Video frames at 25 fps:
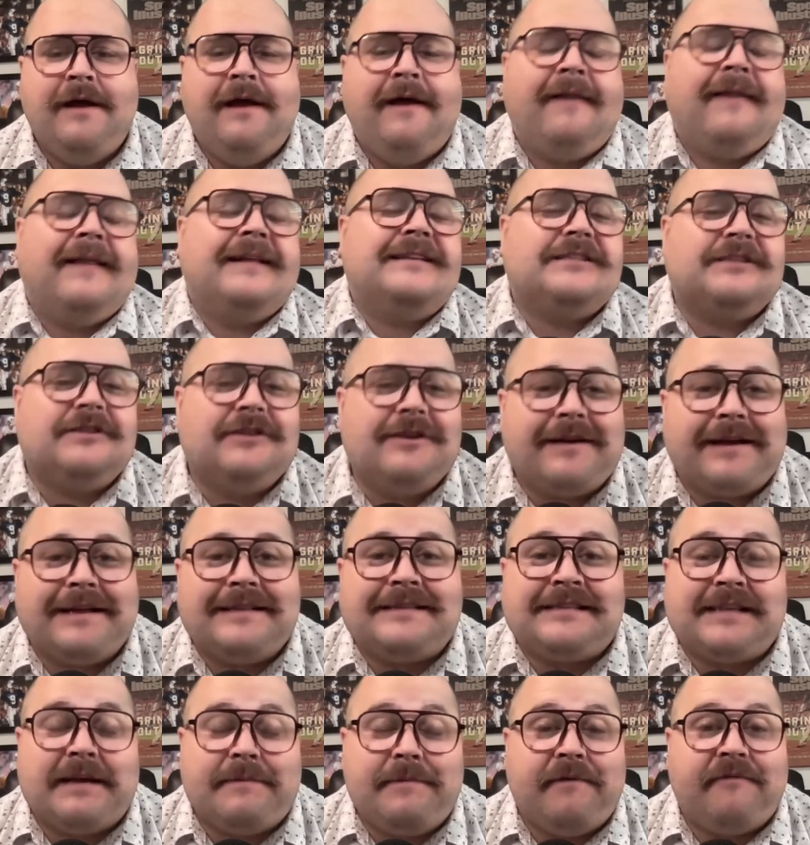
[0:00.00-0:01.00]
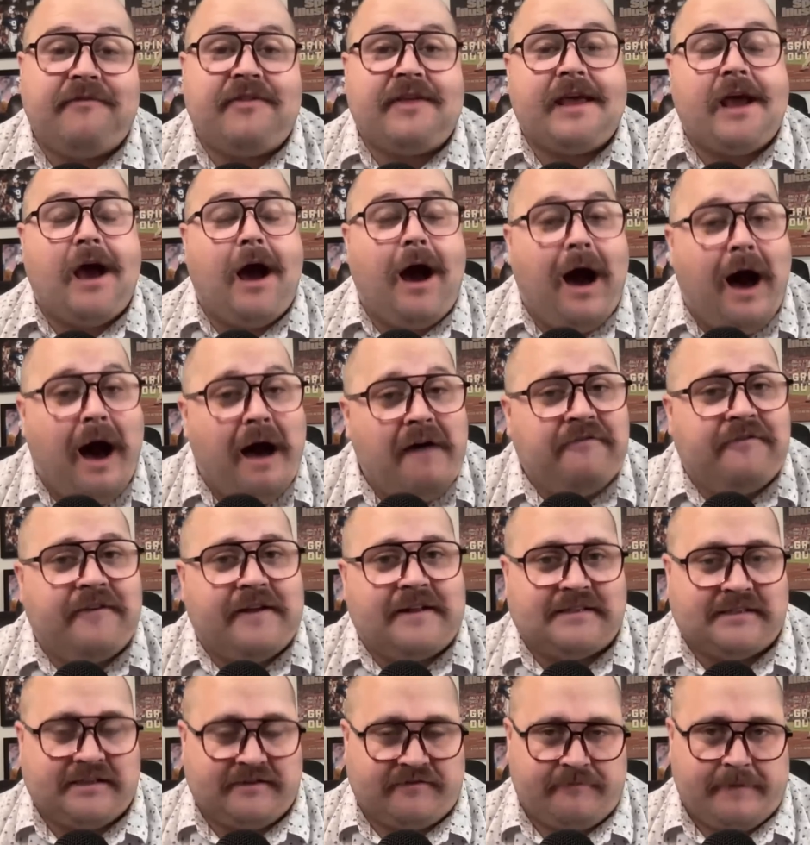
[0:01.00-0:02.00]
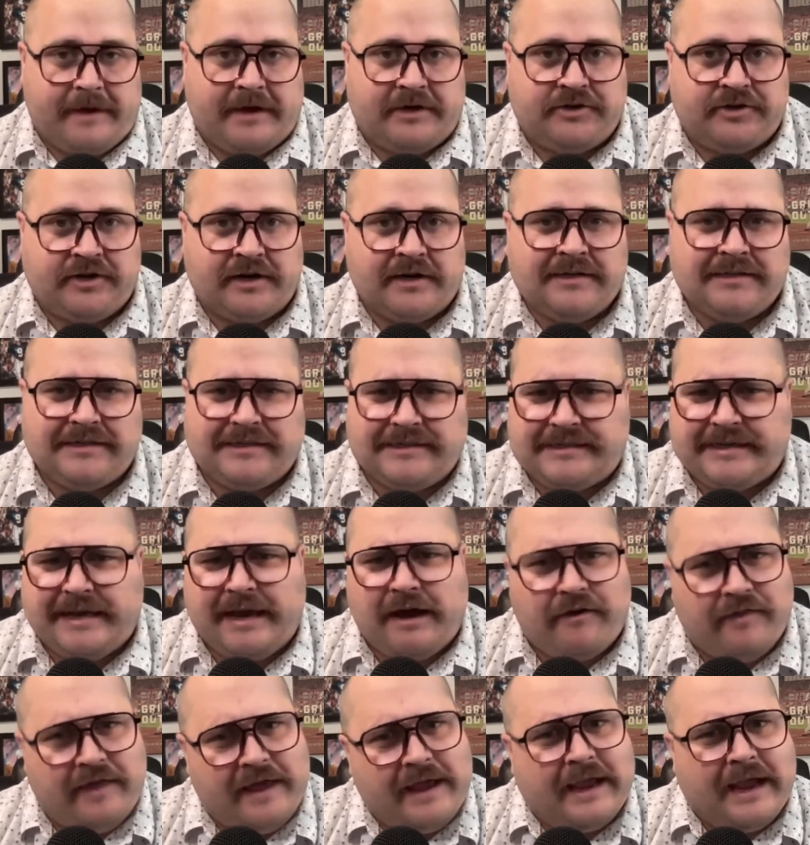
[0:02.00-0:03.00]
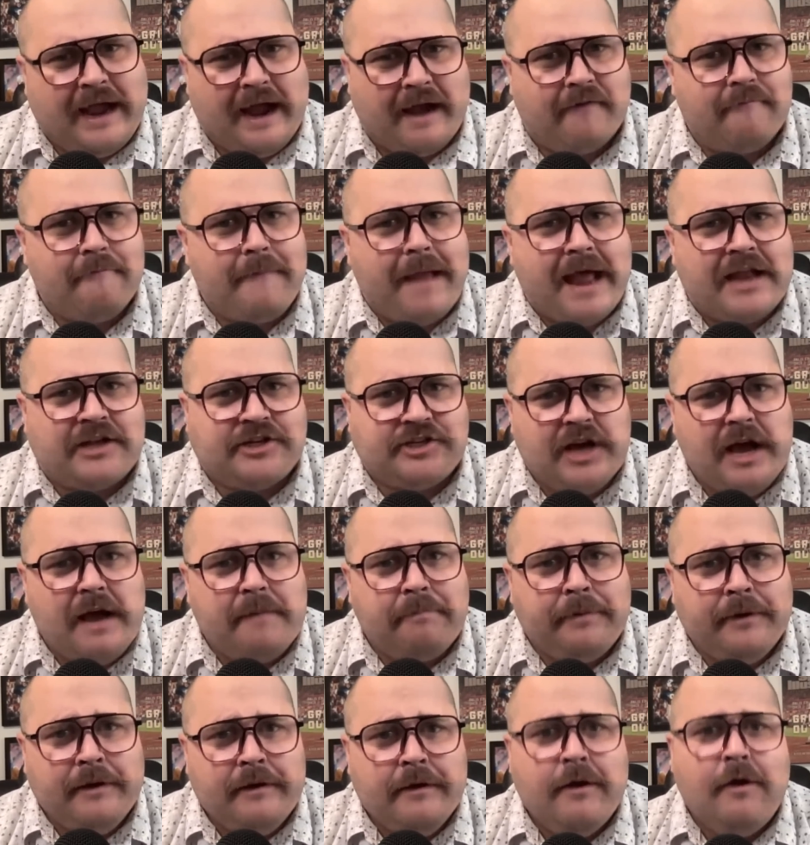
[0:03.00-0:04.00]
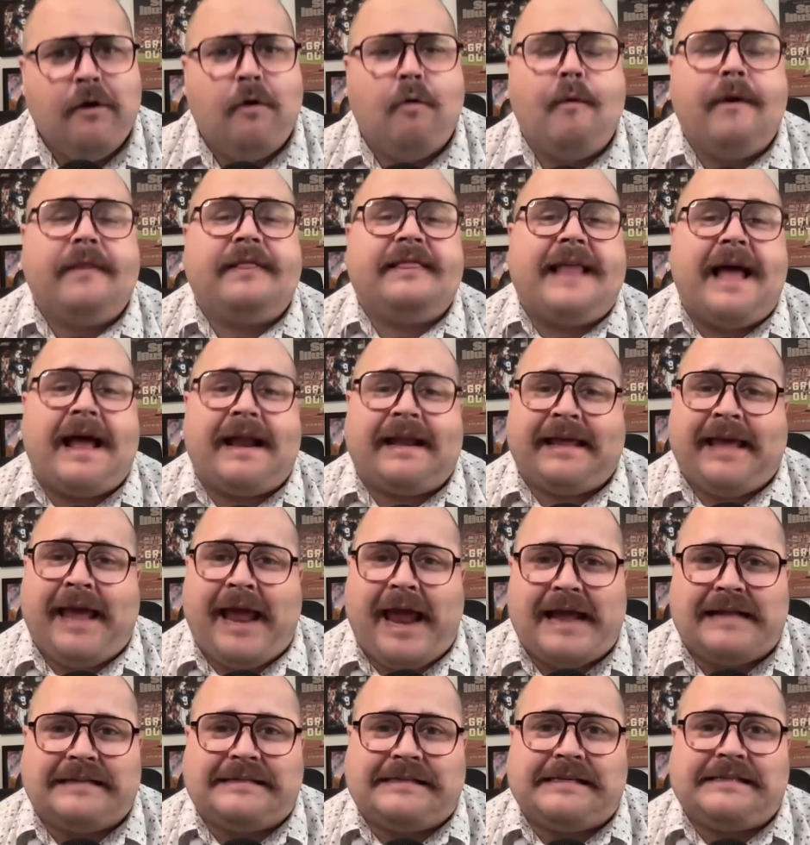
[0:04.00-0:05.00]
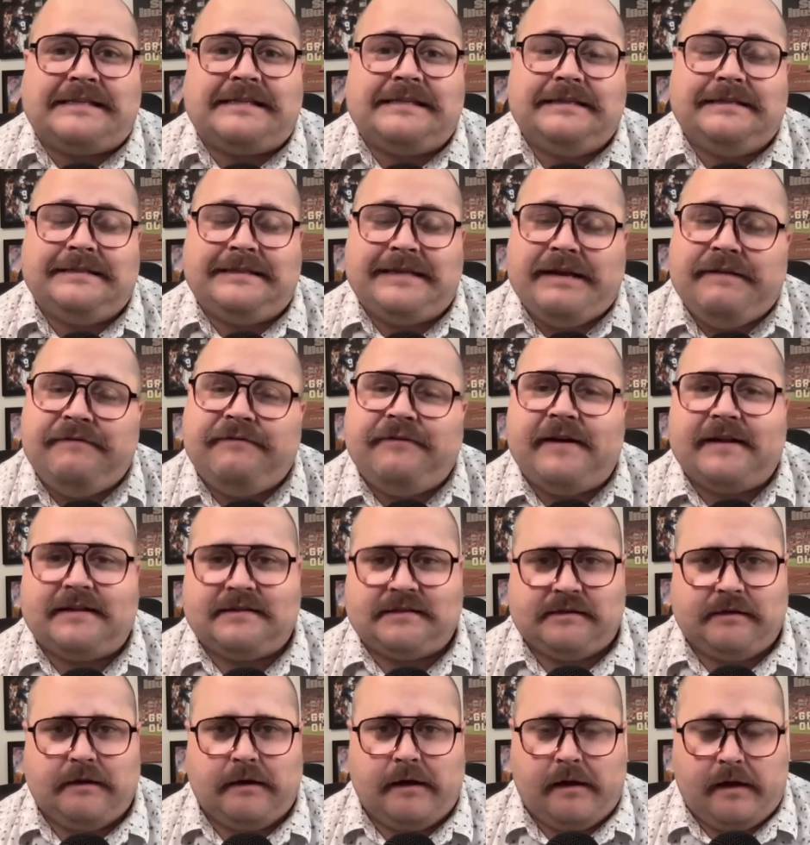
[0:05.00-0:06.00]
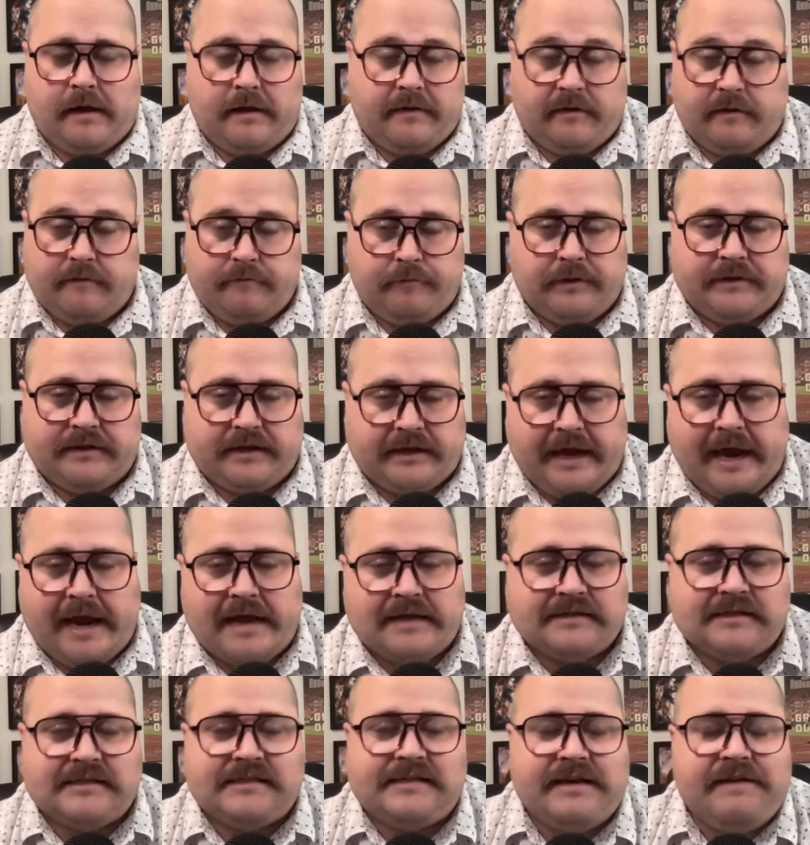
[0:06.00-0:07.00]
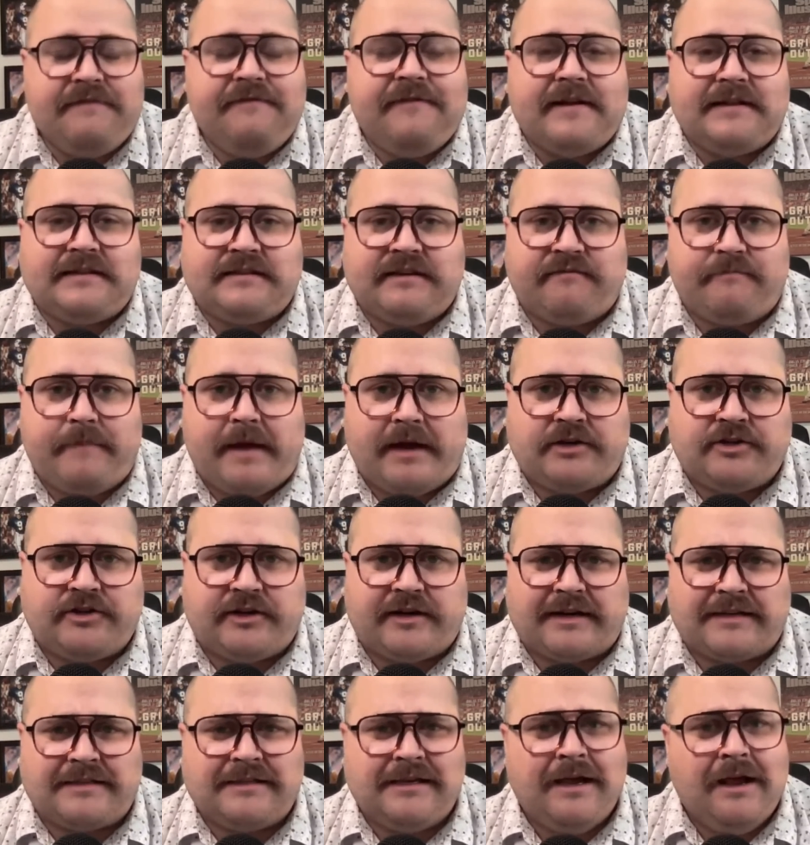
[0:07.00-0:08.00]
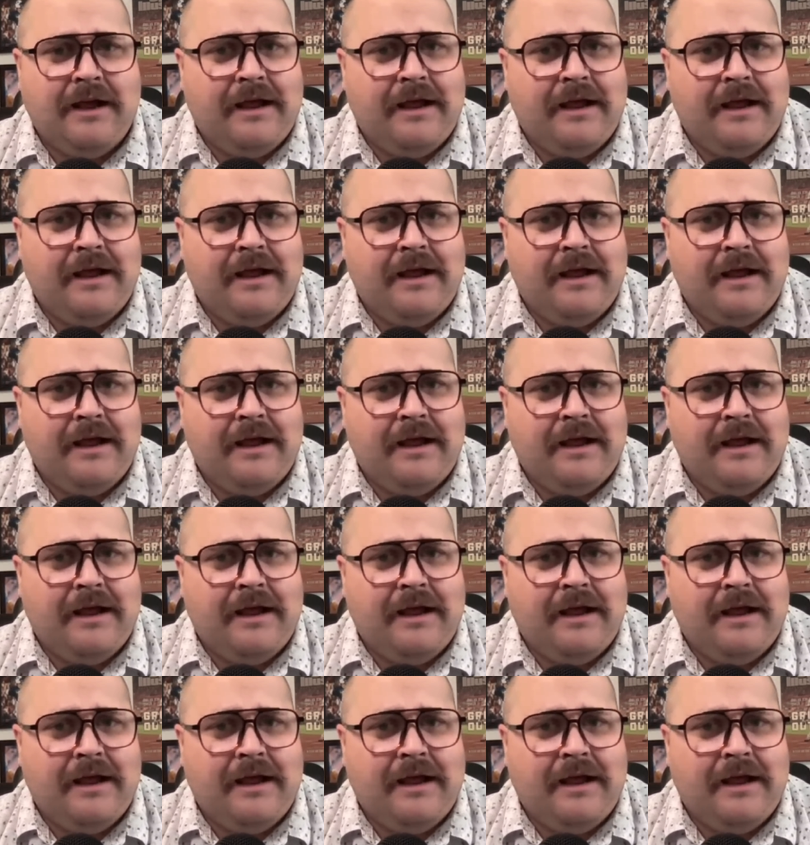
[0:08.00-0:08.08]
Let's look at some of the offensive metrics to see how they kind of match up with that Kansas defense, with the Kansas defensive metrics.